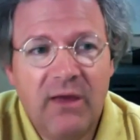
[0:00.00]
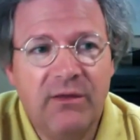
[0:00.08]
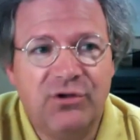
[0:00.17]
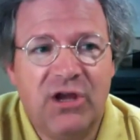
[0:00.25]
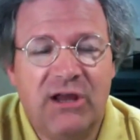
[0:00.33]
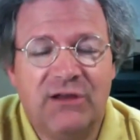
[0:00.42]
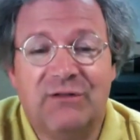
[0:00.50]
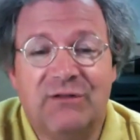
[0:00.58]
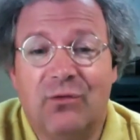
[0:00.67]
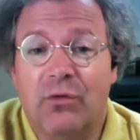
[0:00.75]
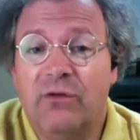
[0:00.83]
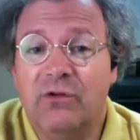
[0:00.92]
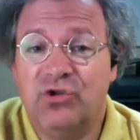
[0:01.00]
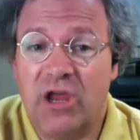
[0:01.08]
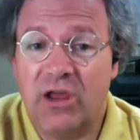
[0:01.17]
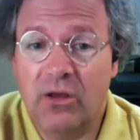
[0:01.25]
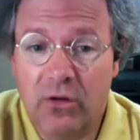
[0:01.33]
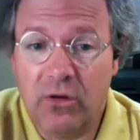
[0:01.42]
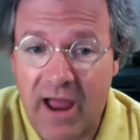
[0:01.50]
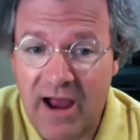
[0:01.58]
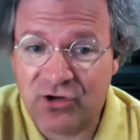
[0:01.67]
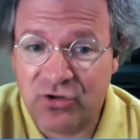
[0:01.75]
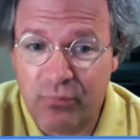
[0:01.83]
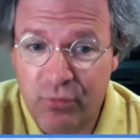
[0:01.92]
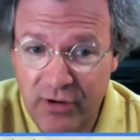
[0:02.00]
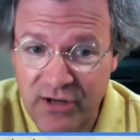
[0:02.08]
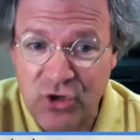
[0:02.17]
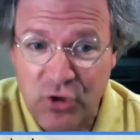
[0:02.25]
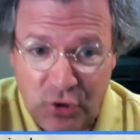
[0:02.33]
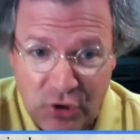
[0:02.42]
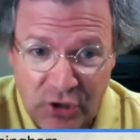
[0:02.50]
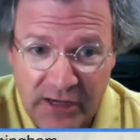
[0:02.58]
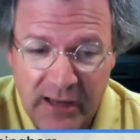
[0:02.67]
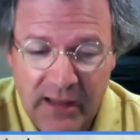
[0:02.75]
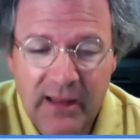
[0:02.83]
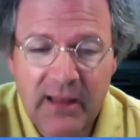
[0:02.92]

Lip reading: The chance of going to jail are actually pretty good.